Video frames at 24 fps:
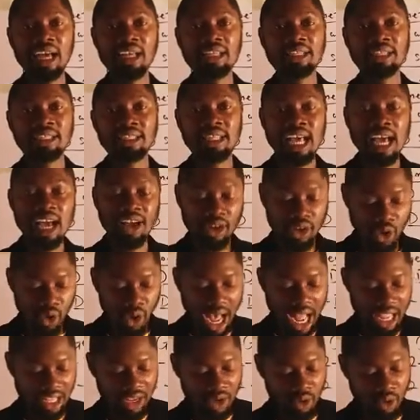
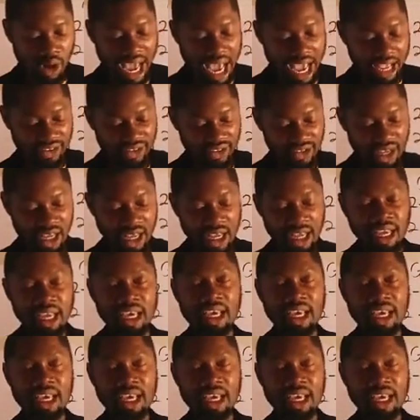circle, and the rest.